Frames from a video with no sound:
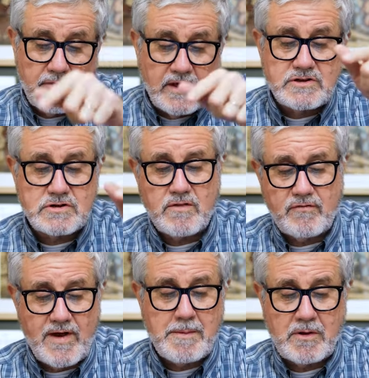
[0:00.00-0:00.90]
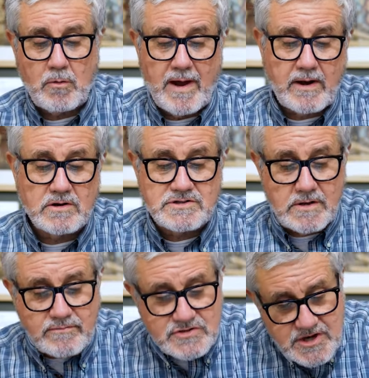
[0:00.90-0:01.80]
These are the family
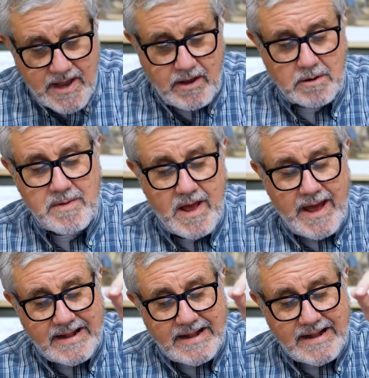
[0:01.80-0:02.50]
records of Jacob.